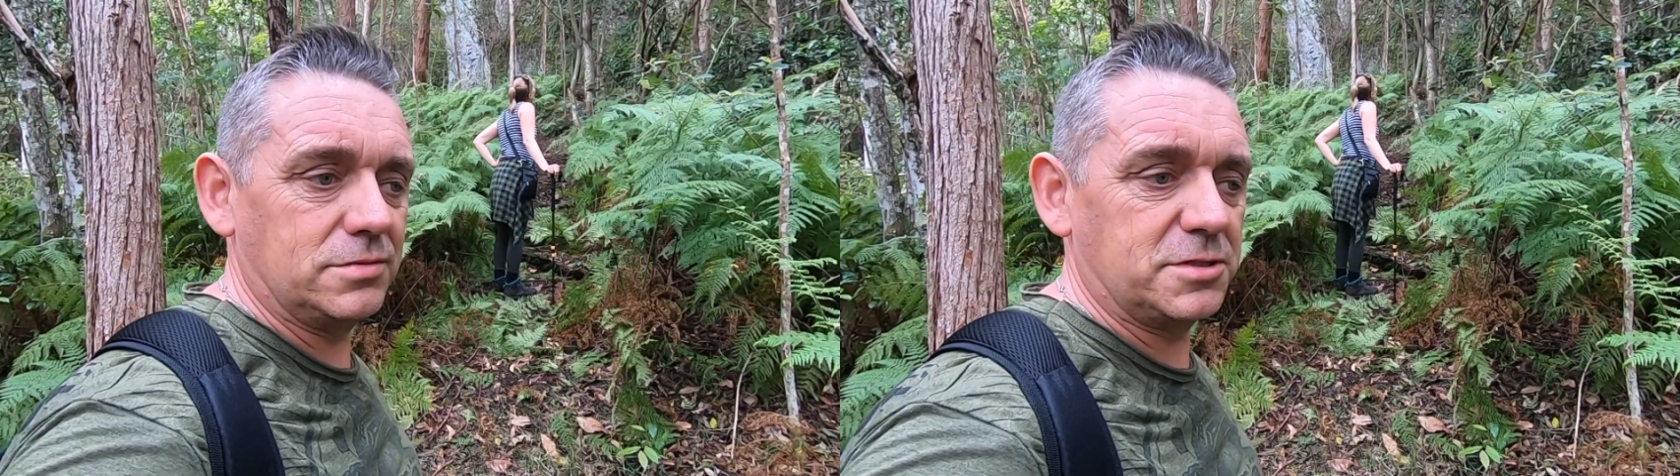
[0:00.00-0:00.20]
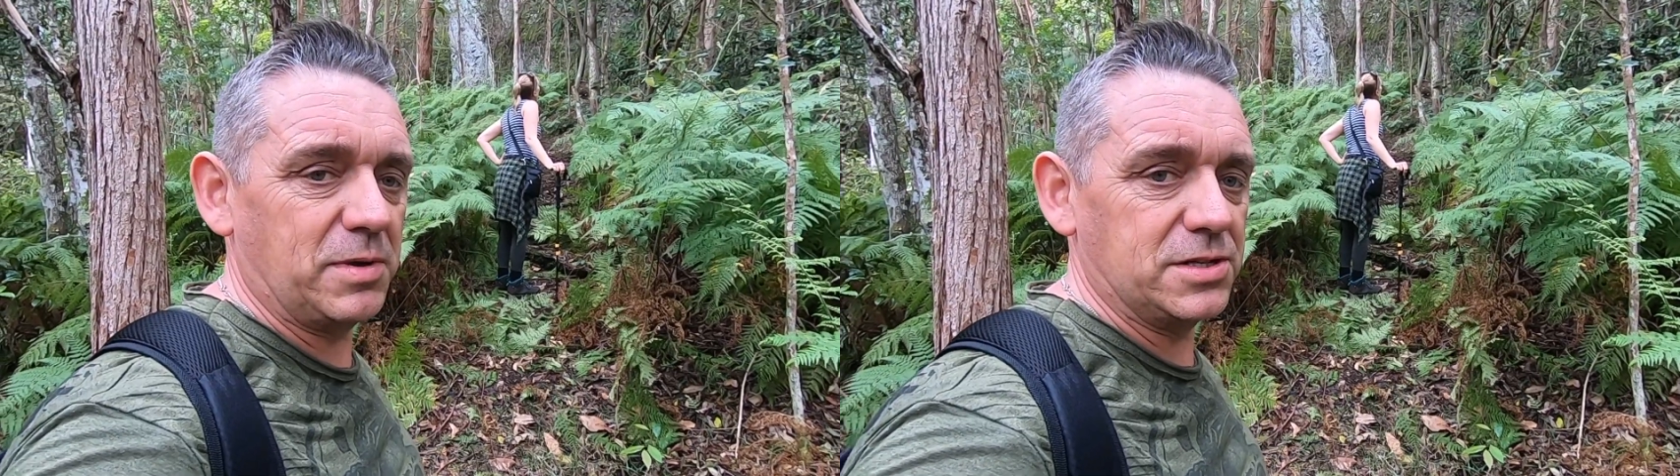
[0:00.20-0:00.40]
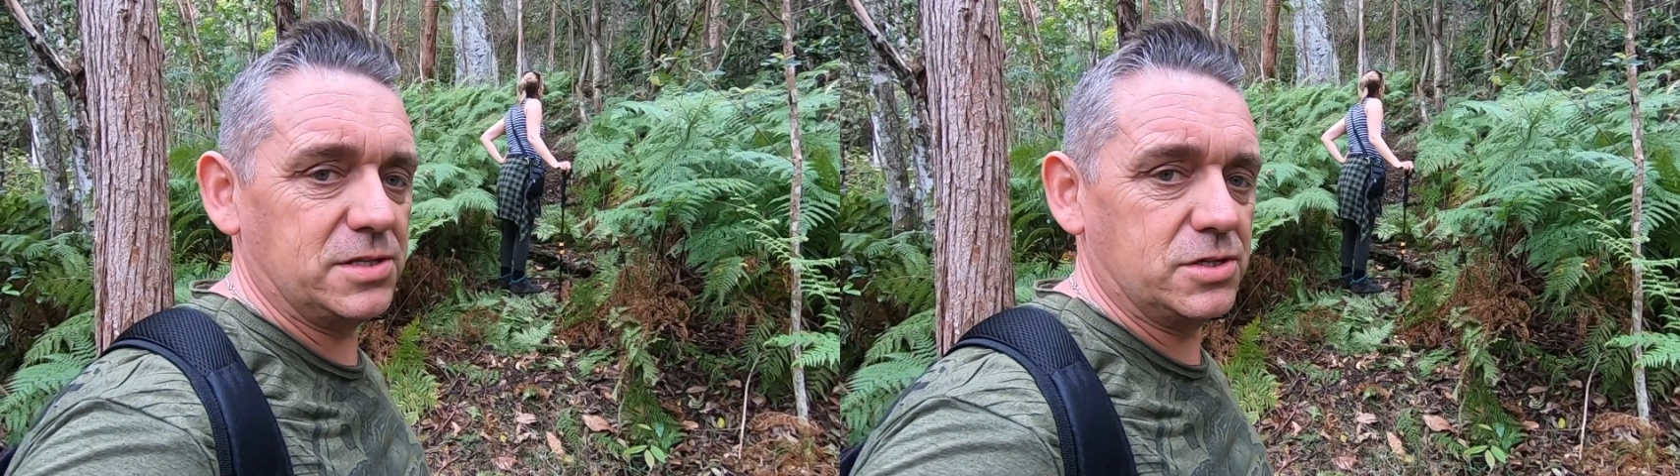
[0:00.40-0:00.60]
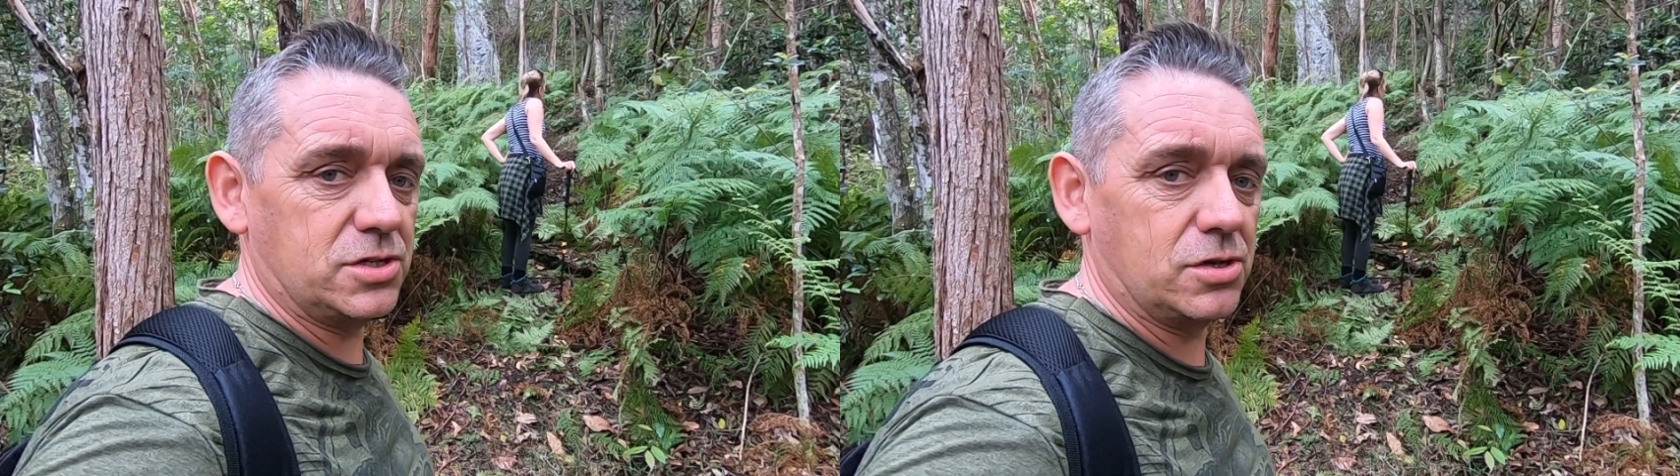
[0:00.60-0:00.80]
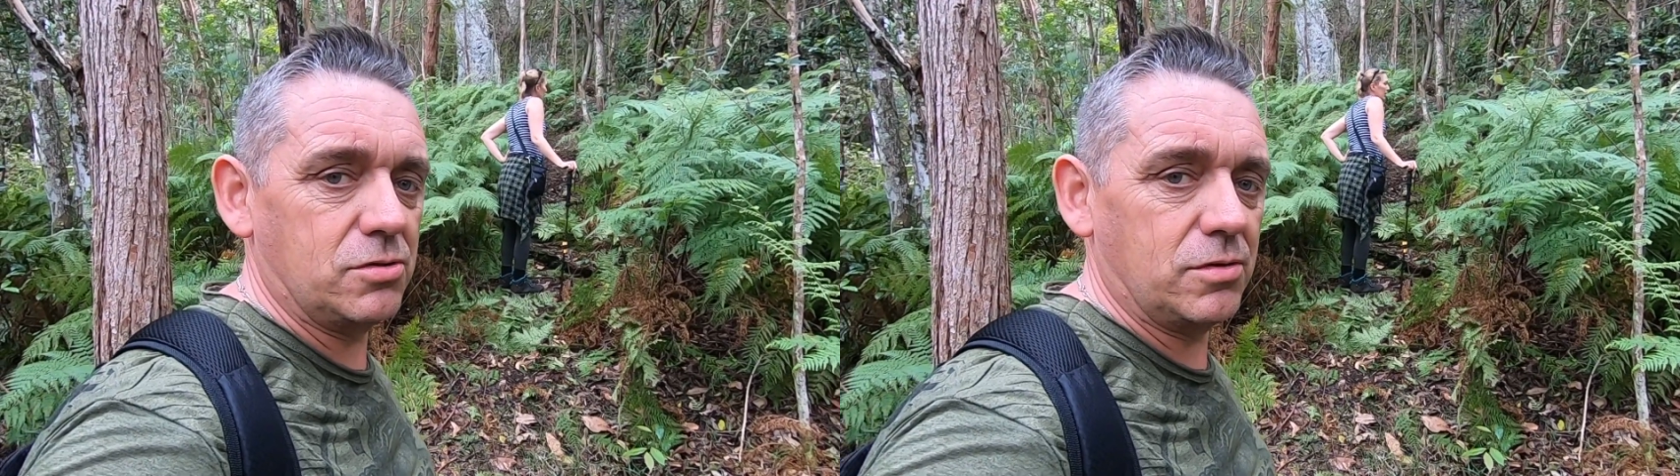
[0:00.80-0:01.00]
splits into
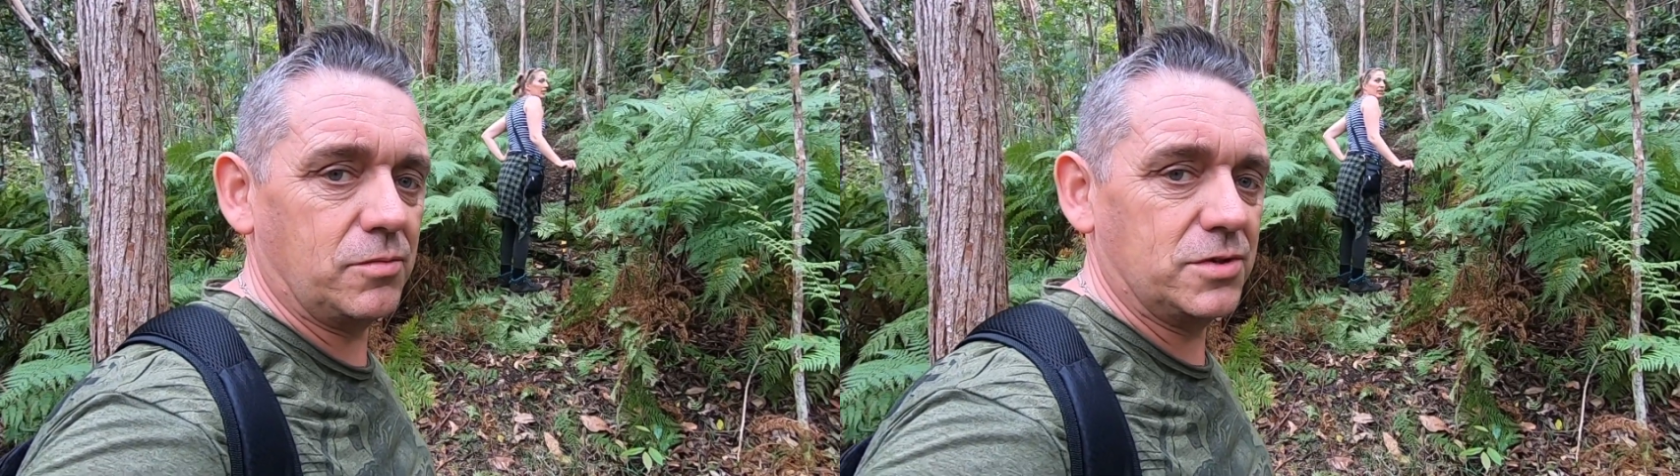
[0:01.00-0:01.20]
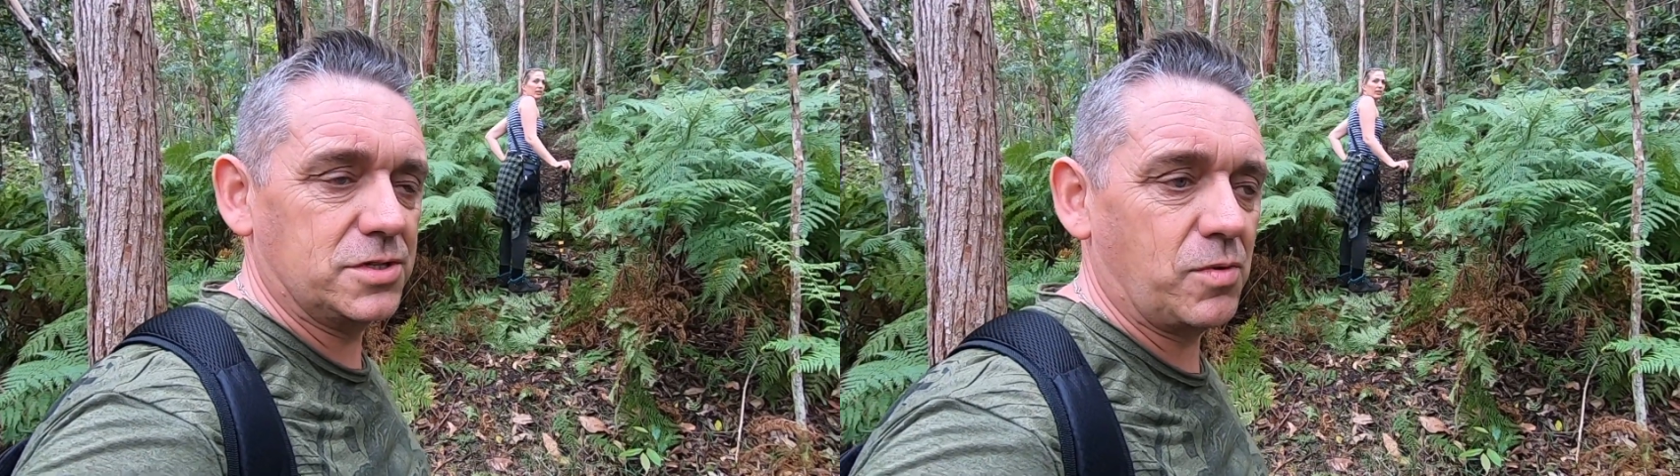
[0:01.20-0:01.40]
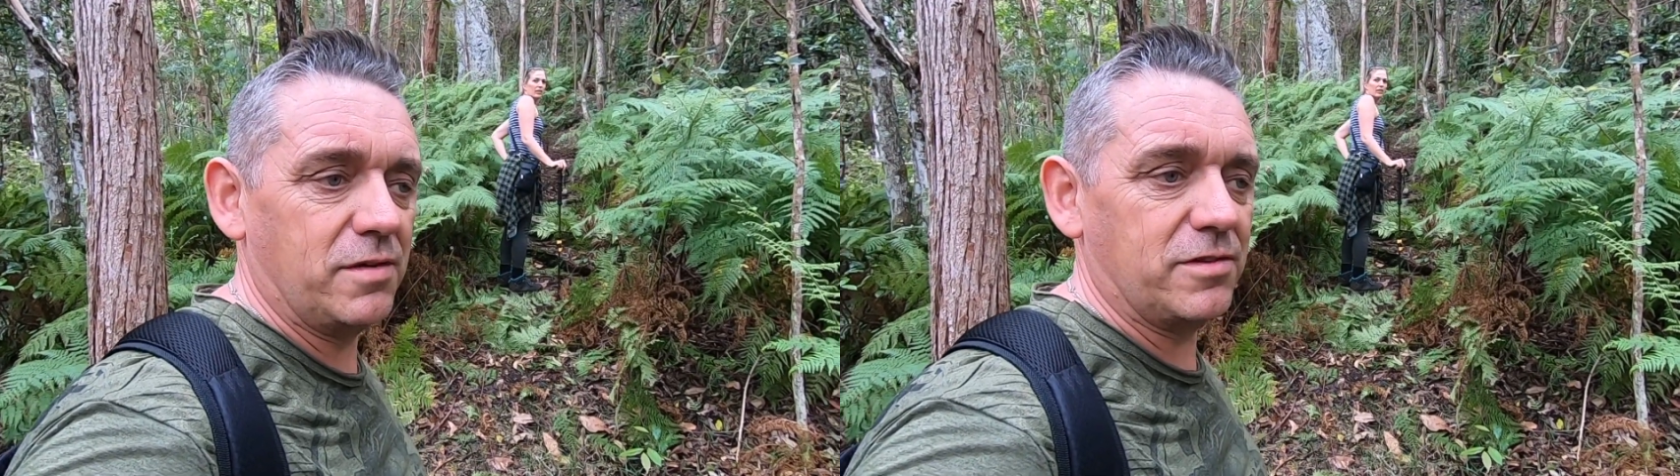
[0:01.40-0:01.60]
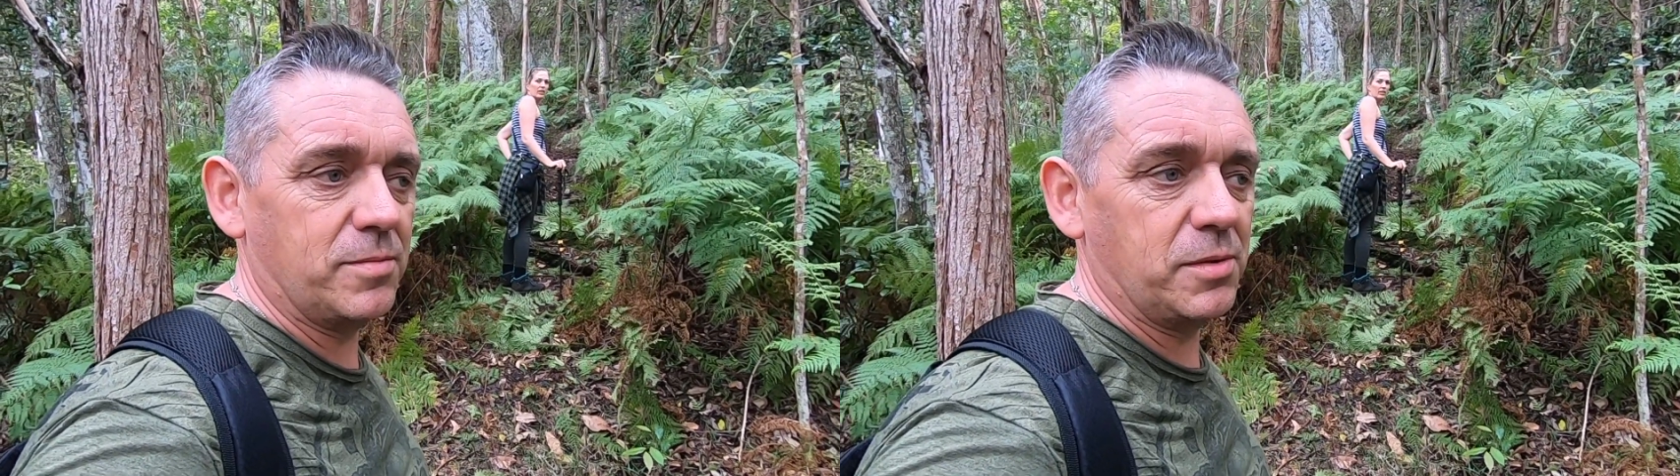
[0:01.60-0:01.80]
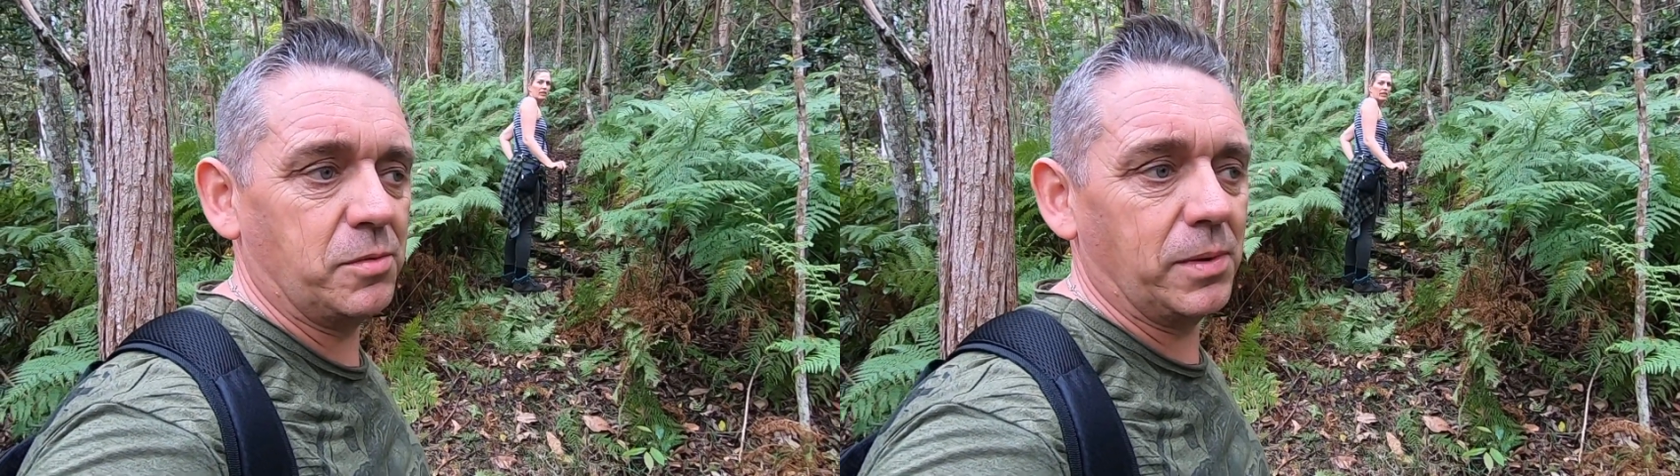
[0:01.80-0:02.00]
two and we're just waiting for the
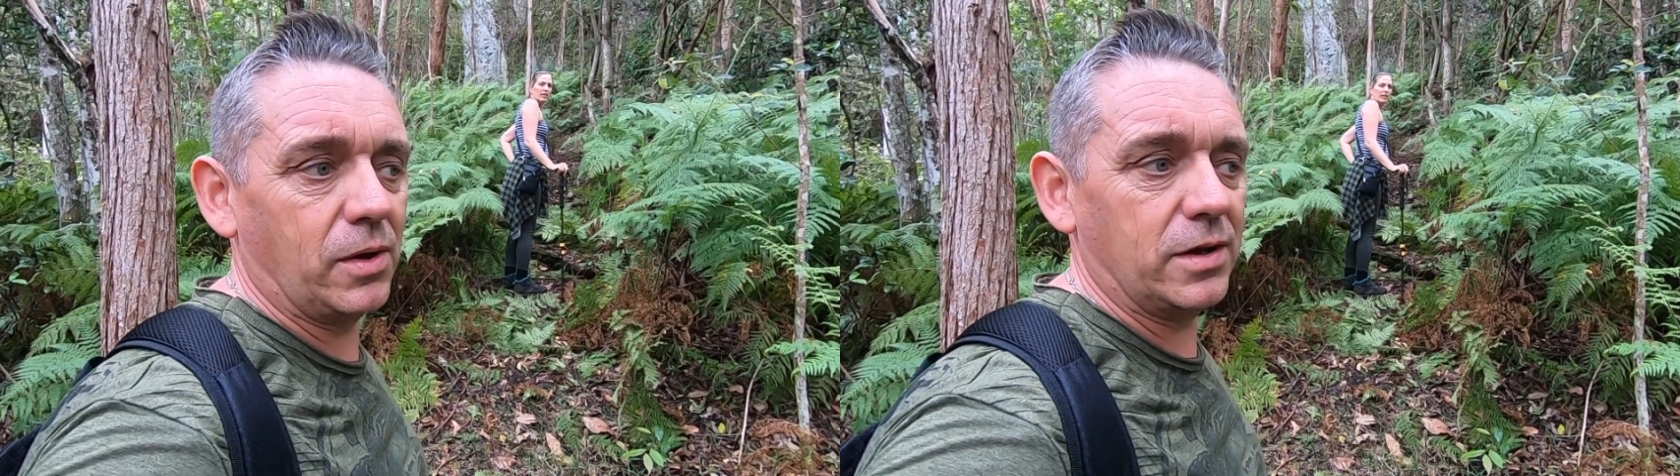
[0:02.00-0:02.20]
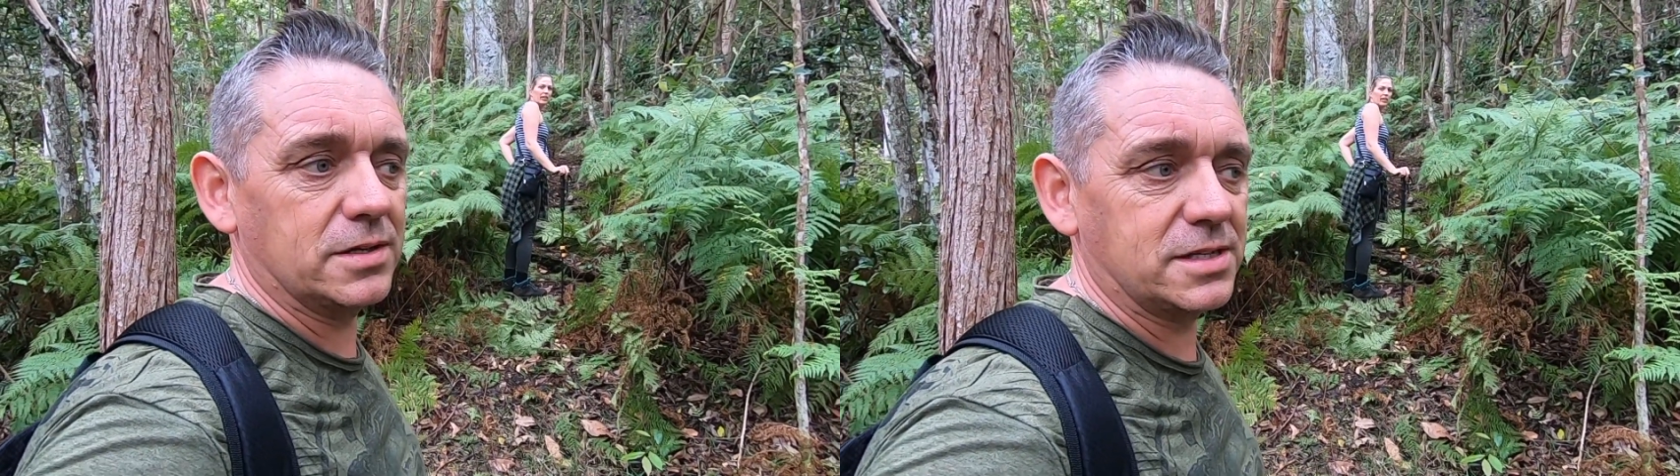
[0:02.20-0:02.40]
people behind